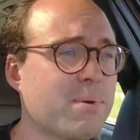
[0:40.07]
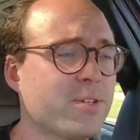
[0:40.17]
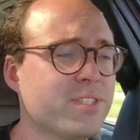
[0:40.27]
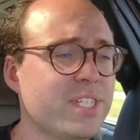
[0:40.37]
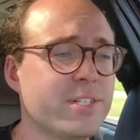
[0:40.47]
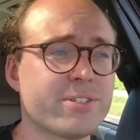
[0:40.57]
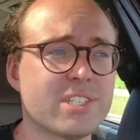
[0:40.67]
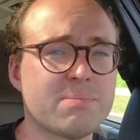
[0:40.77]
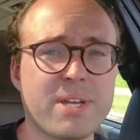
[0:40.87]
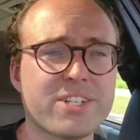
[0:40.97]
MOT or
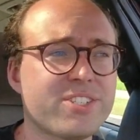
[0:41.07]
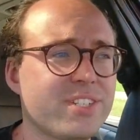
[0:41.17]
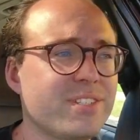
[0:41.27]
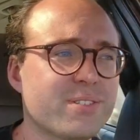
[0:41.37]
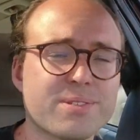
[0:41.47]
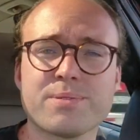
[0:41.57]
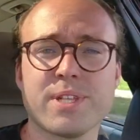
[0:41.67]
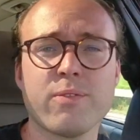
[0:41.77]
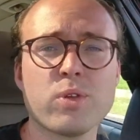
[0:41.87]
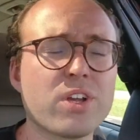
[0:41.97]
inspection or
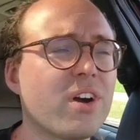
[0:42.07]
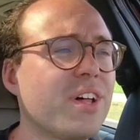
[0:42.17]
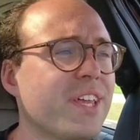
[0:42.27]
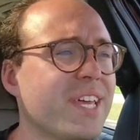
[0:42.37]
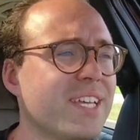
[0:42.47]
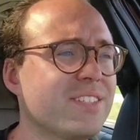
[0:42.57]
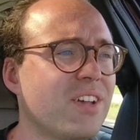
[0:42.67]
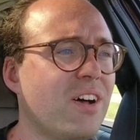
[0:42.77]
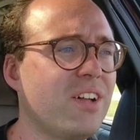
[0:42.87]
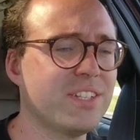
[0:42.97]
whatever you want to call it
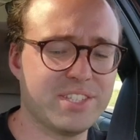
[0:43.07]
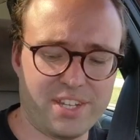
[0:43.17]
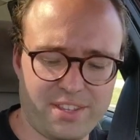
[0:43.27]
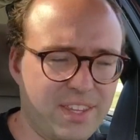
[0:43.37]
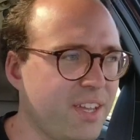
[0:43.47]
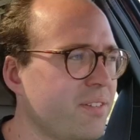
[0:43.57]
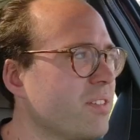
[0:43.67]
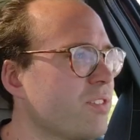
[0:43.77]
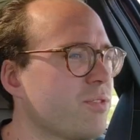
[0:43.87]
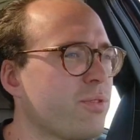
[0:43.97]
is all done now.
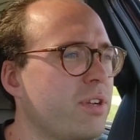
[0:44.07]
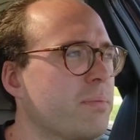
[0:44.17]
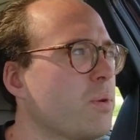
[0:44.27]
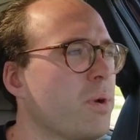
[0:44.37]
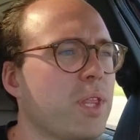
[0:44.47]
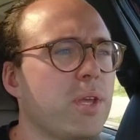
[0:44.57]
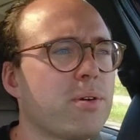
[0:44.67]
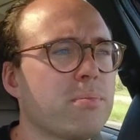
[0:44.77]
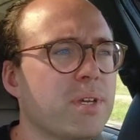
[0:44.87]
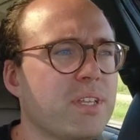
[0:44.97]
Let's roll up the
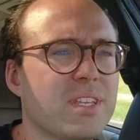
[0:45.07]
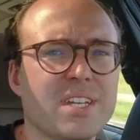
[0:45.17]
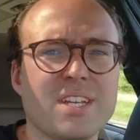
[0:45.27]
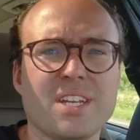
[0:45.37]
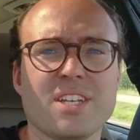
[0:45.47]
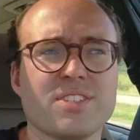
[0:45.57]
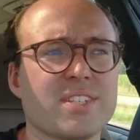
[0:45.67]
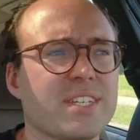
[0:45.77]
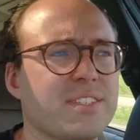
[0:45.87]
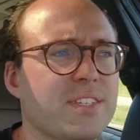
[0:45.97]
window a bit so
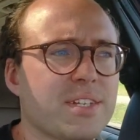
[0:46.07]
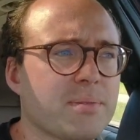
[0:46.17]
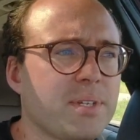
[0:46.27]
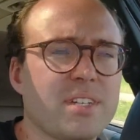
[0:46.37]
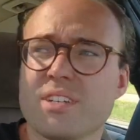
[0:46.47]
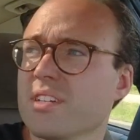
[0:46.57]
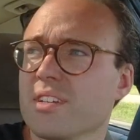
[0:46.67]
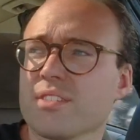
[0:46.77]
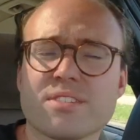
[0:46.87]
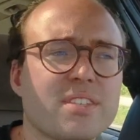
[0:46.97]
you guys can hear me.
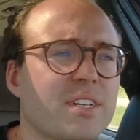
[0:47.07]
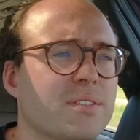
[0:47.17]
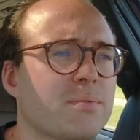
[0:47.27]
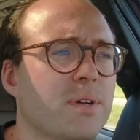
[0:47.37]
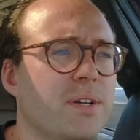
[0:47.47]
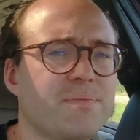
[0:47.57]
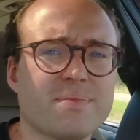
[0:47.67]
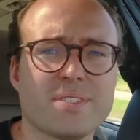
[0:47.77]
Left side as well.